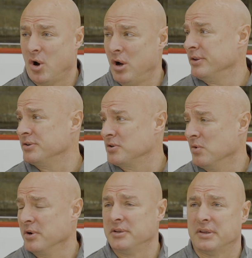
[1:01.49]
all their
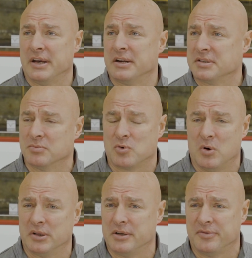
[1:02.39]
scoring. They added some
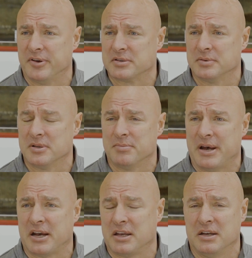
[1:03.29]
quality defensemen in the
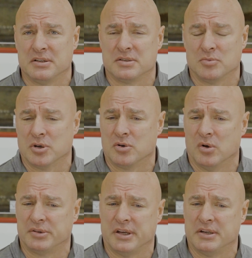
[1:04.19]
back end, some good
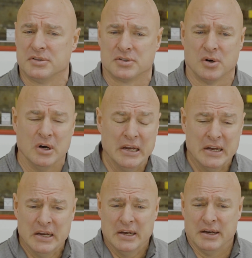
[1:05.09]
goaltending. So,
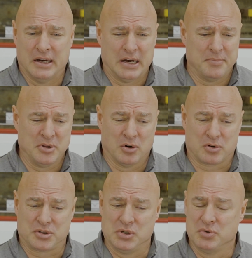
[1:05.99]
you know,
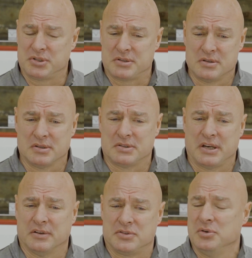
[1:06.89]

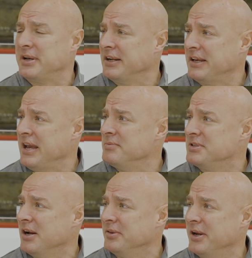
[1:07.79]
two kind of games
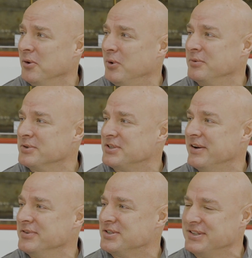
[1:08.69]
down there. One was
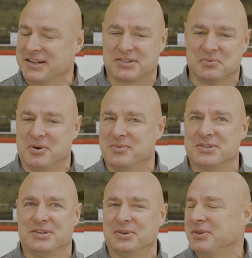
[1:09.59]
7-6 and one
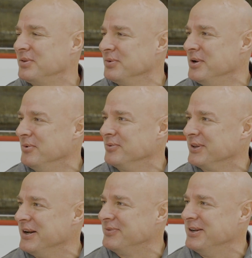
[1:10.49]
was, you know, 3-1 with
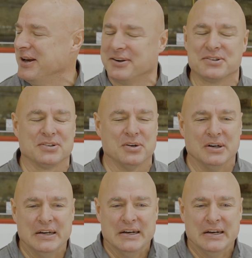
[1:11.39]
an empty netter. So,